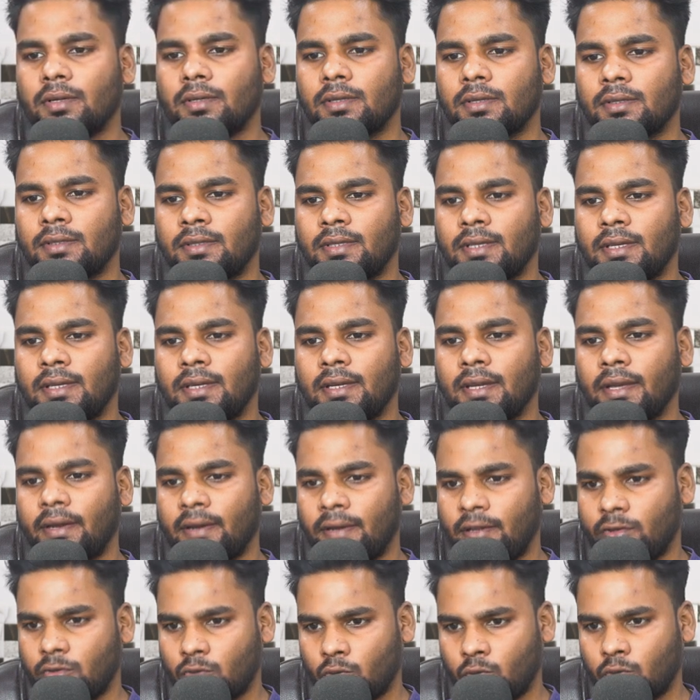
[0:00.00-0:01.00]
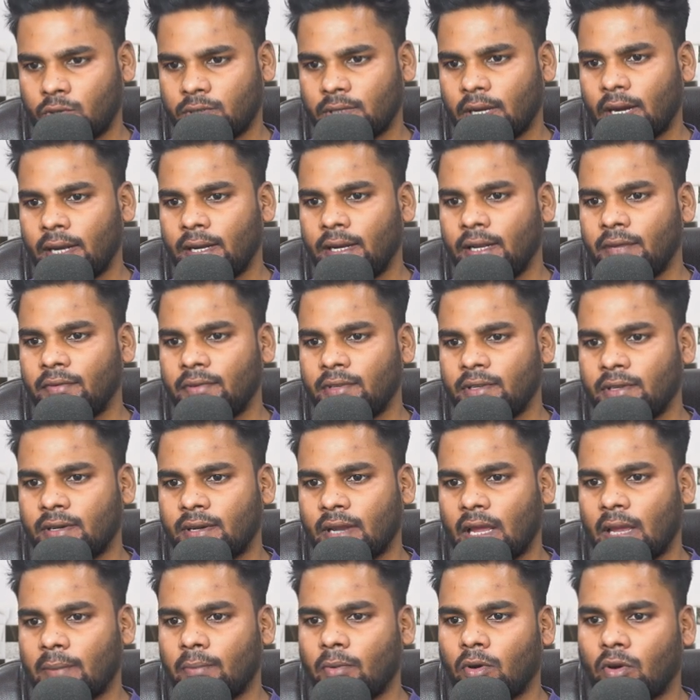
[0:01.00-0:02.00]
the resource ID, which is a
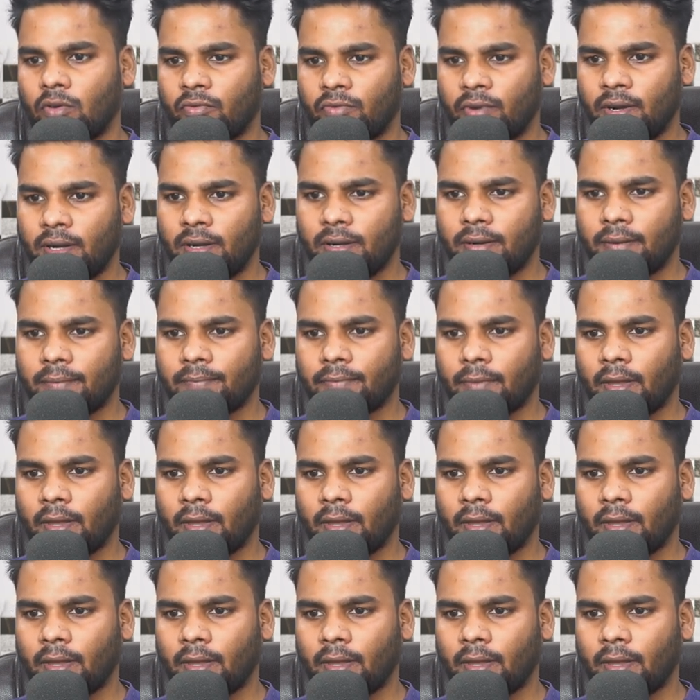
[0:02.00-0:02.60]
type of int,